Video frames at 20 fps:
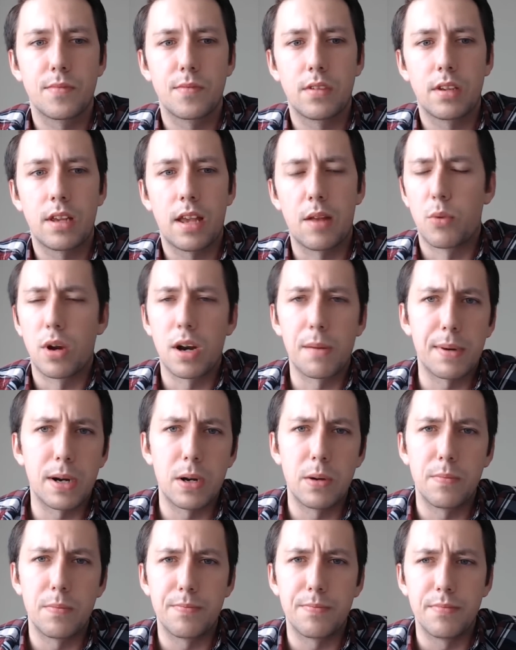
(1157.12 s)
And what
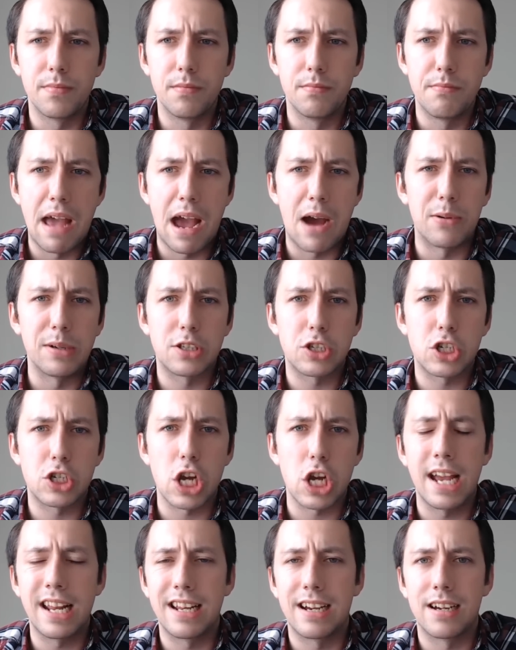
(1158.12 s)
about Maoist
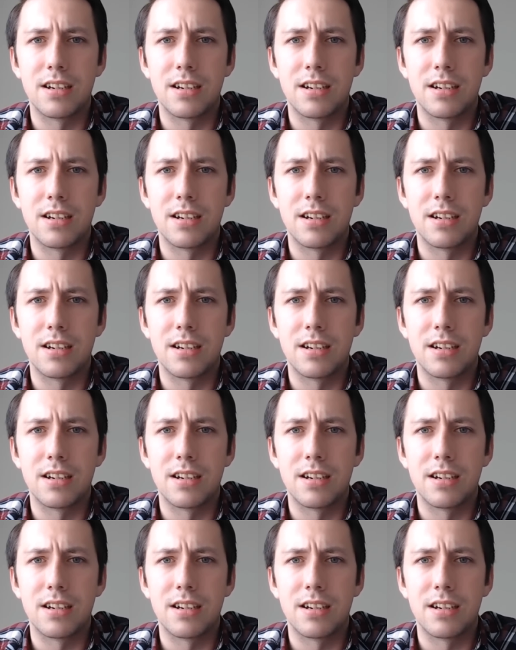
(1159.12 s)
China?